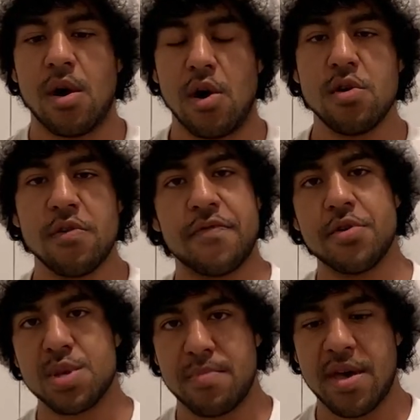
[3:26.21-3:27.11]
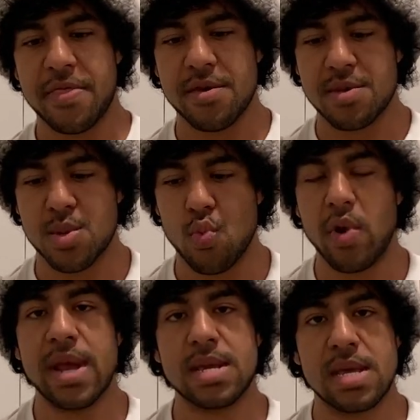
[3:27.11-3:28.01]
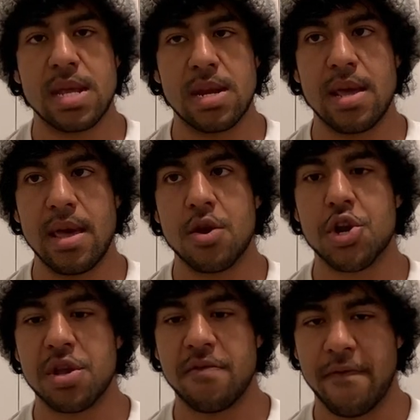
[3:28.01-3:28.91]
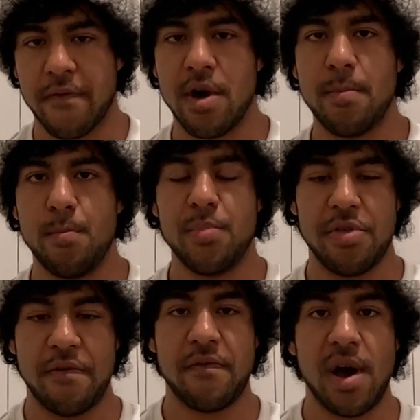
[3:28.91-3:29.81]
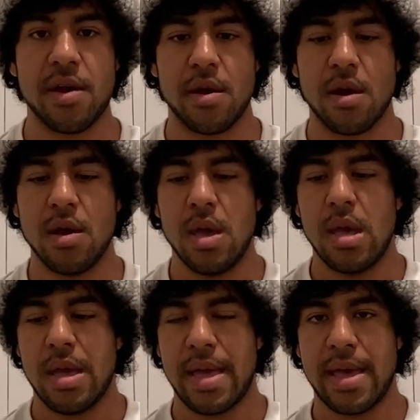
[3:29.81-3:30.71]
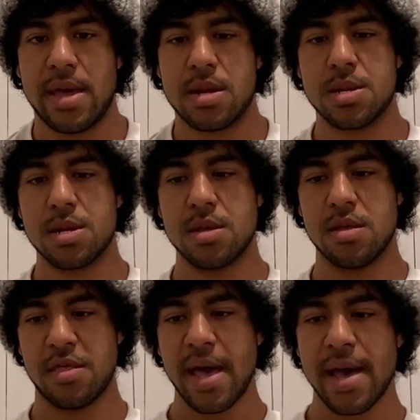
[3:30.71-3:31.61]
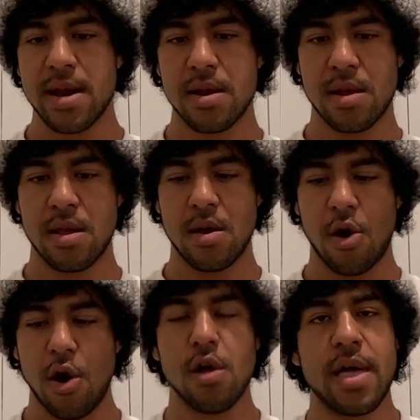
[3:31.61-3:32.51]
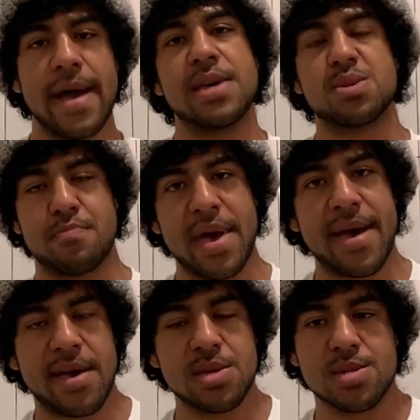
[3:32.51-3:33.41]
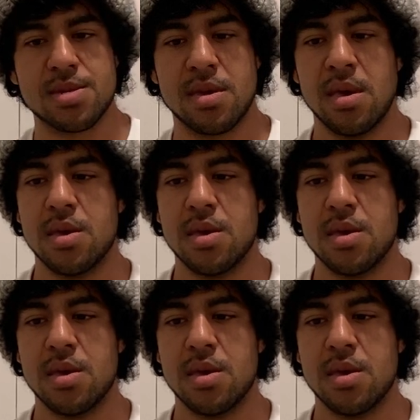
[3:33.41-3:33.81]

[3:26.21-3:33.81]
All of those methods radiated energy from the fire, and that all has mass.